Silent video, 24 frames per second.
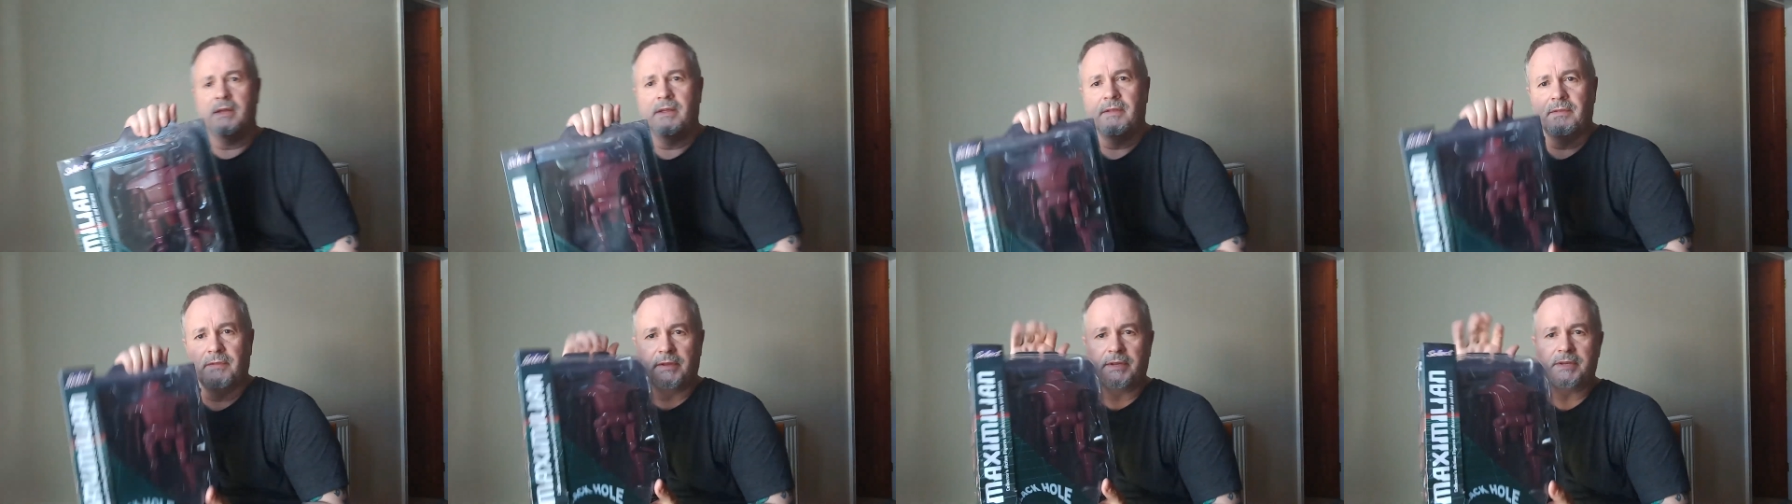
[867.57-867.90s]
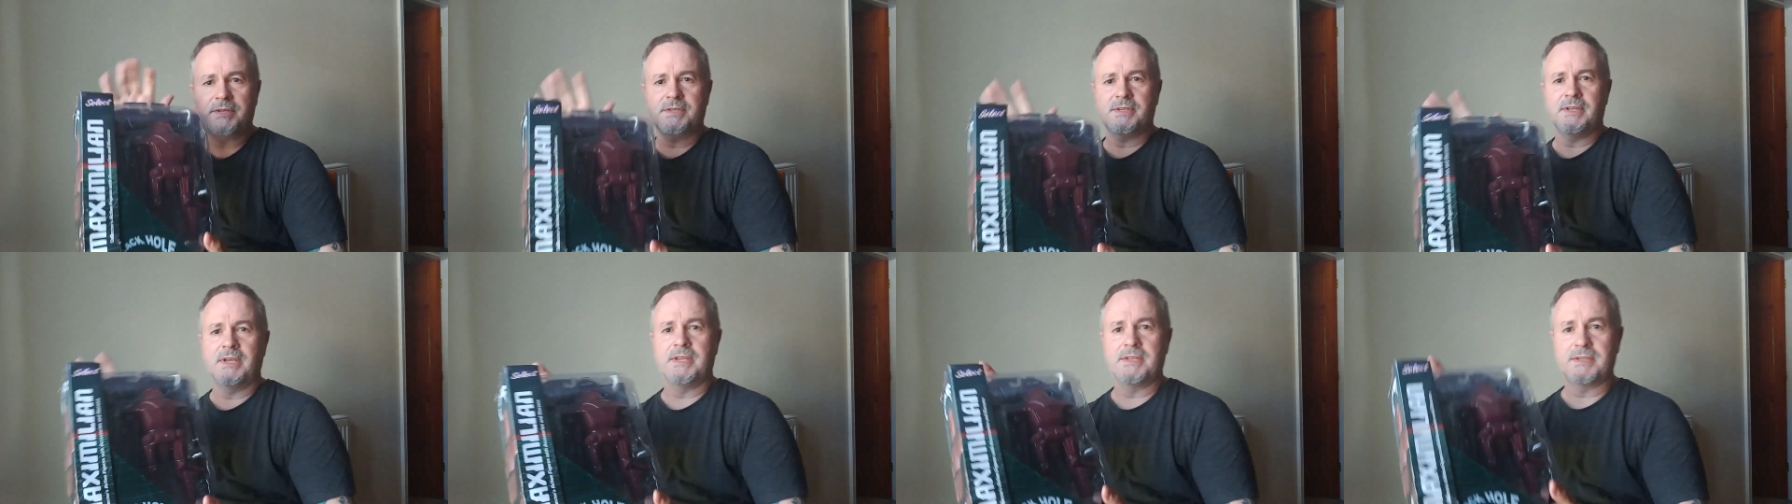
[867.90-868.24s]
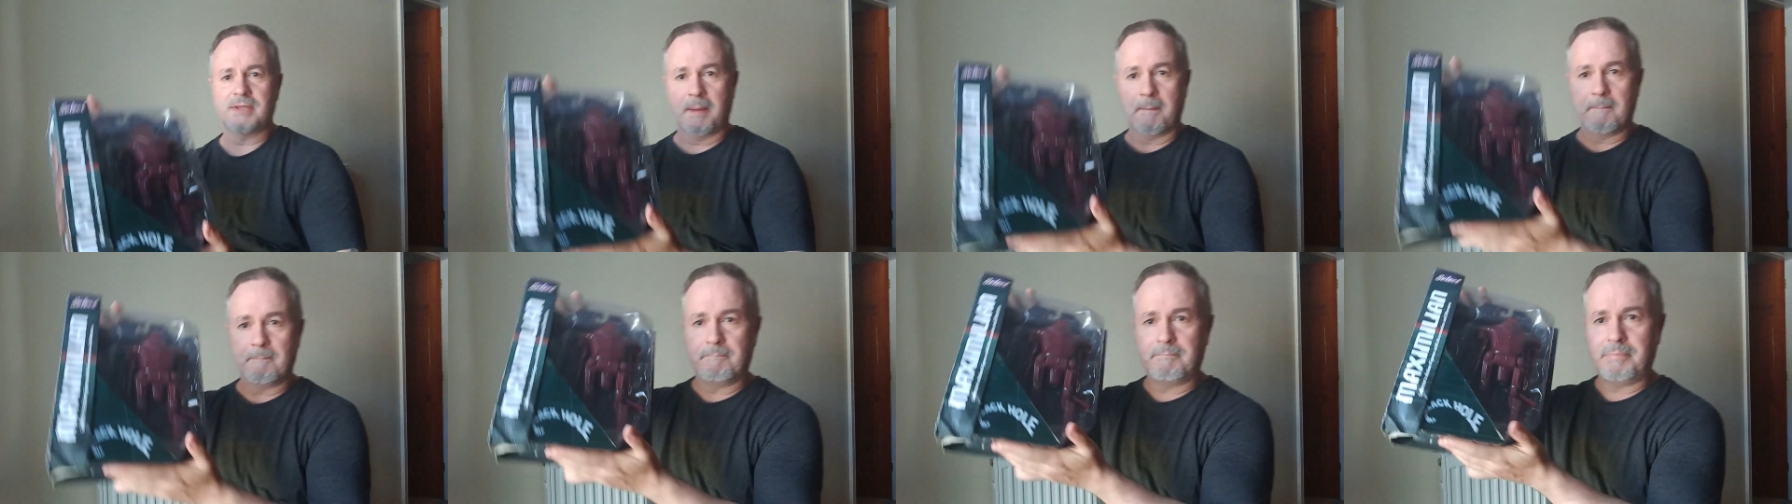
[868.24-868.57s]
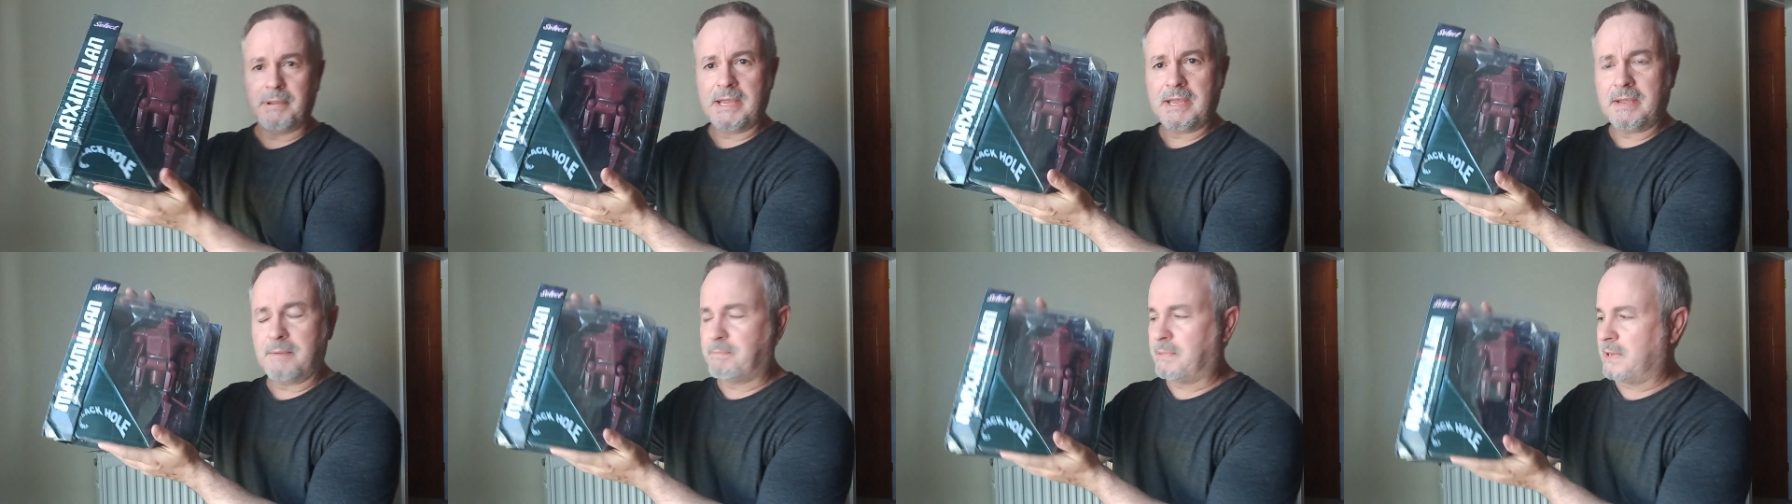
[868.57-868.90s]
This is a
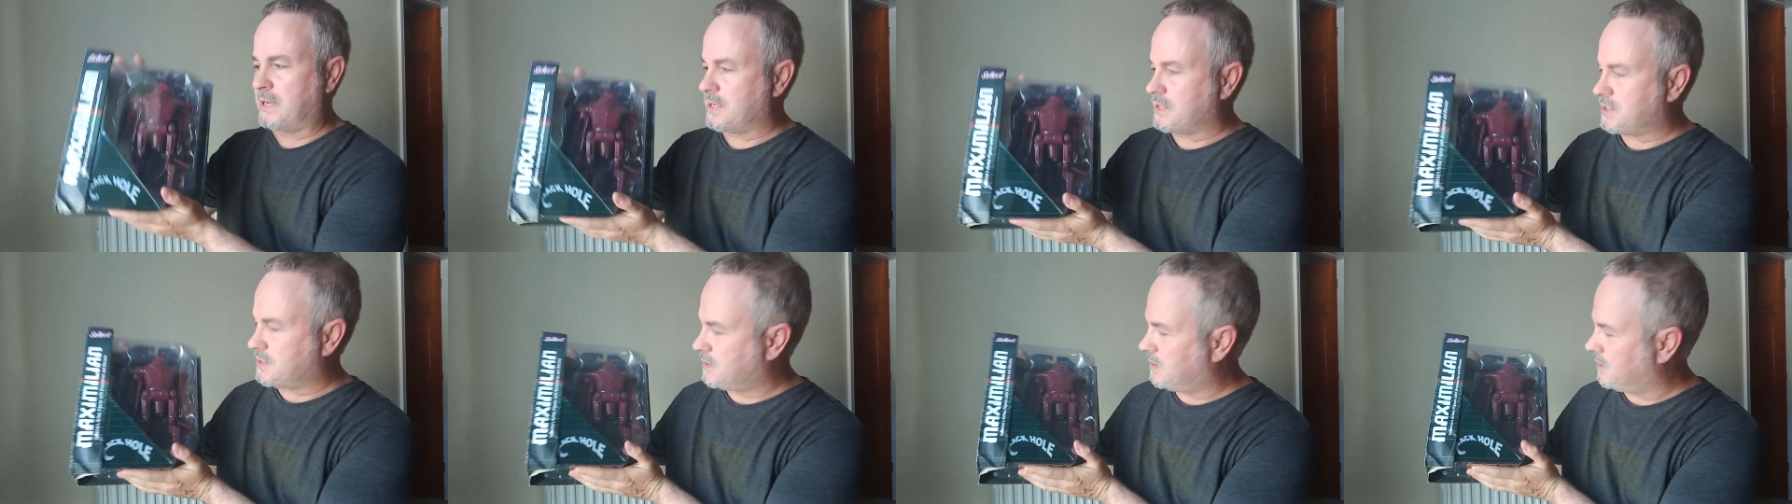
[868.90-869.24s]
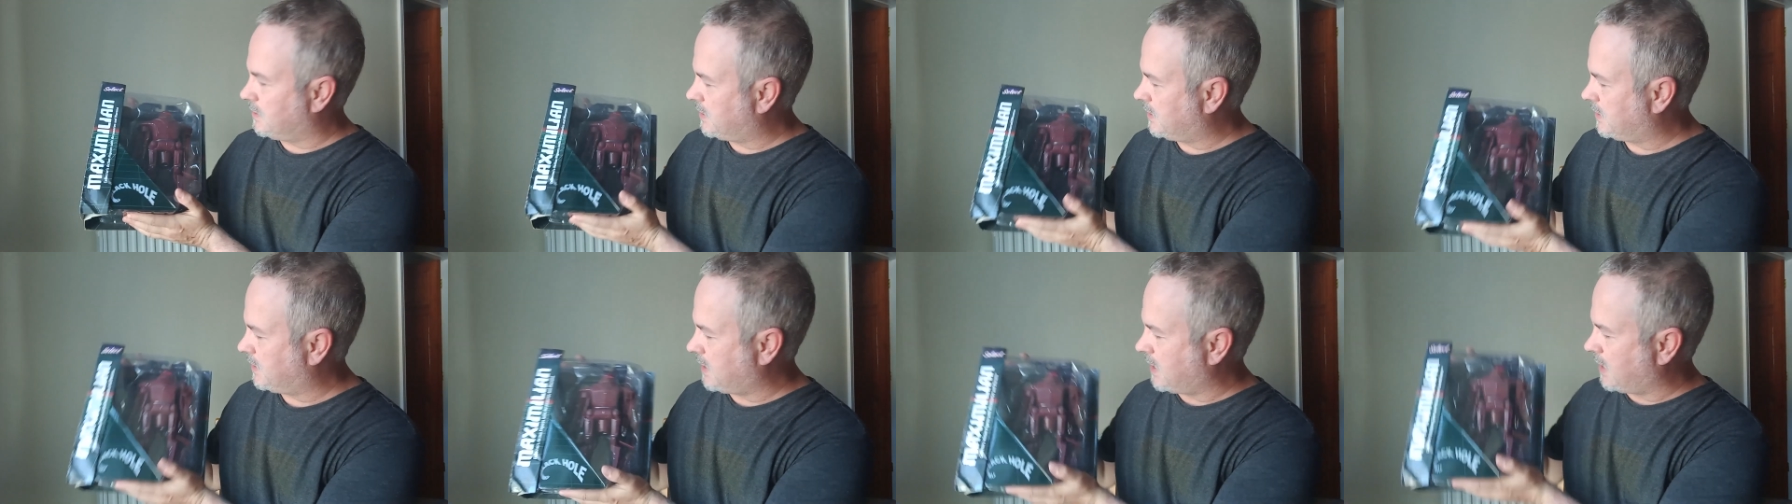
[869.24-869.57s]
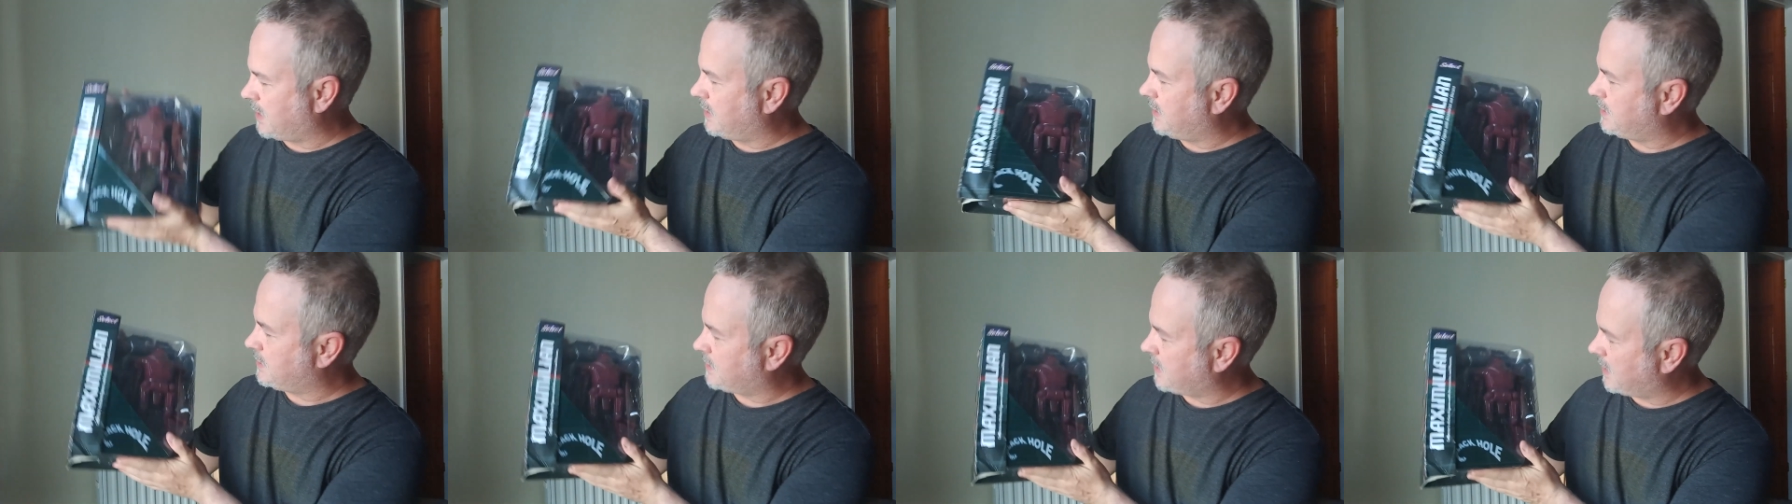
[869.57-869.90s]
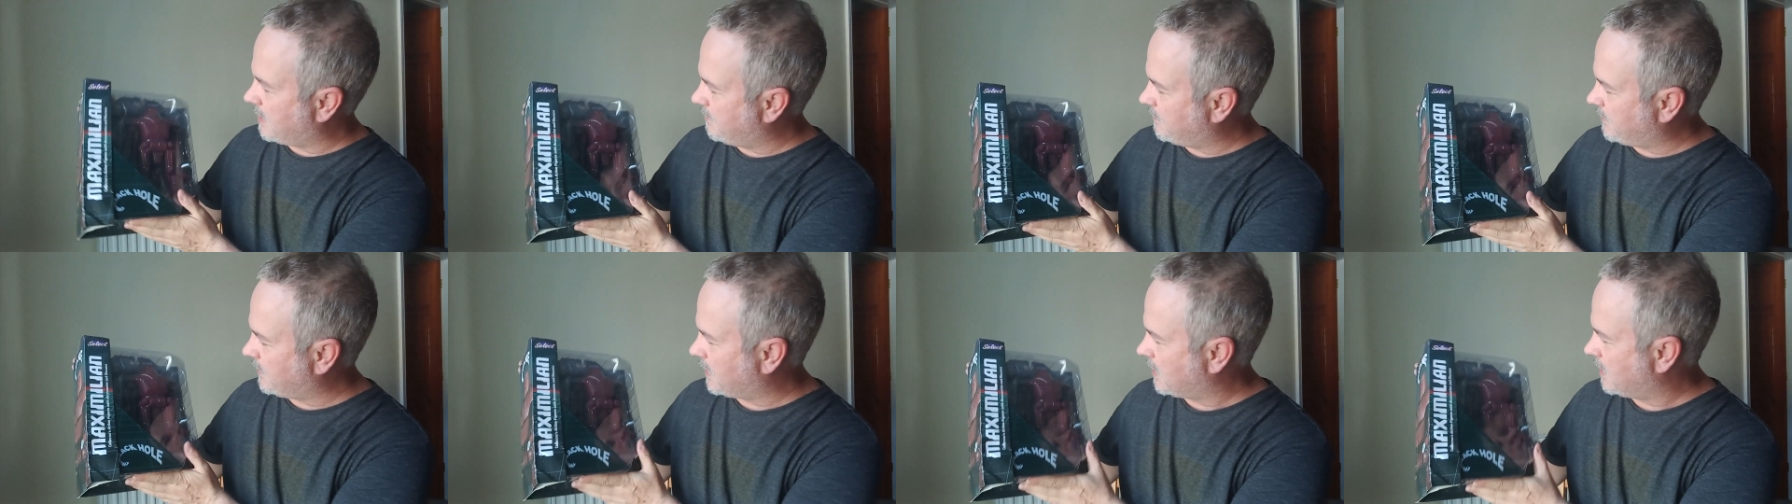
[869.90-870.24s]
big beast. Look at that, it's
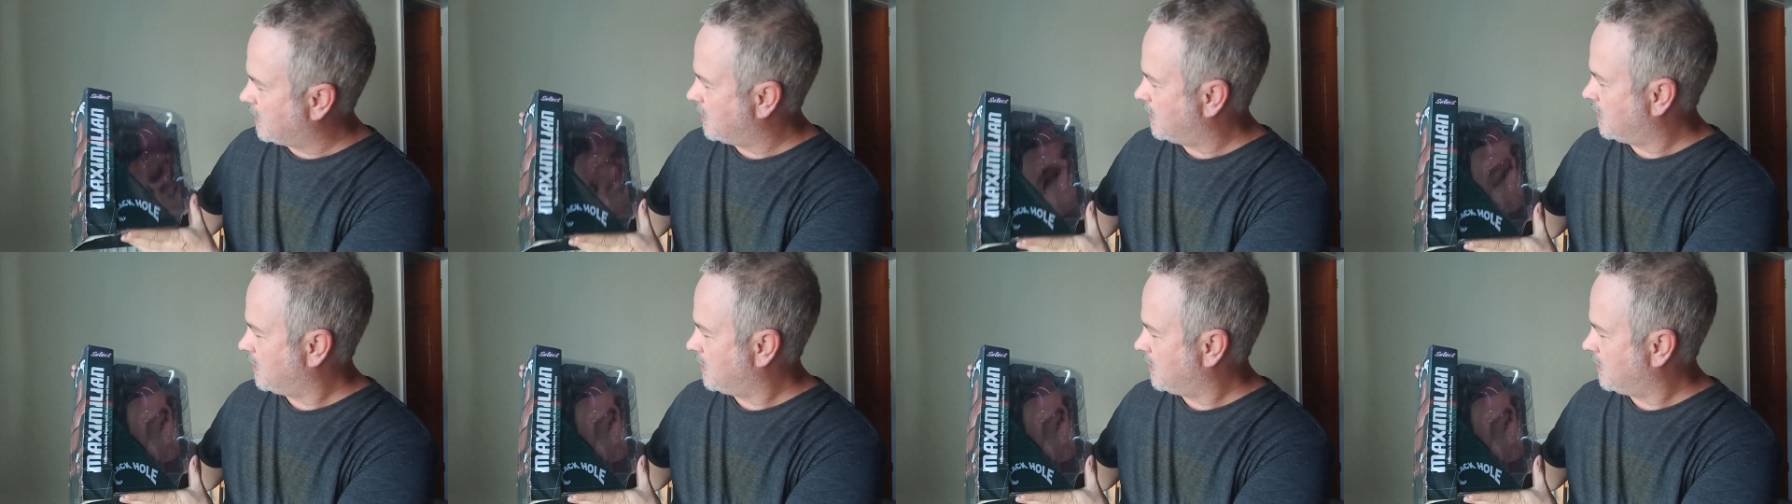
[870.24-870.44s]
heavy.